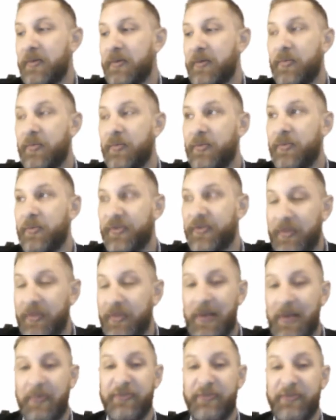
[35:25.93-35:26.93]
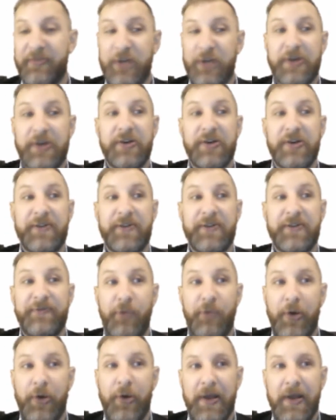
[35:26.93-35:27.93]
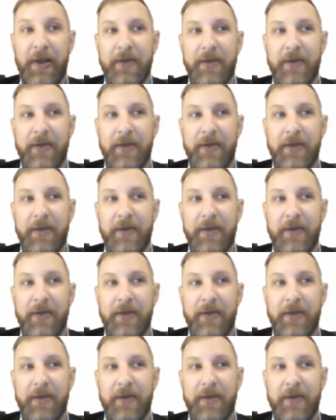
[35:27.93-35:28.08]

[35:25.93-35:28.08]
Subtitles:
with some type of gender dysphoria,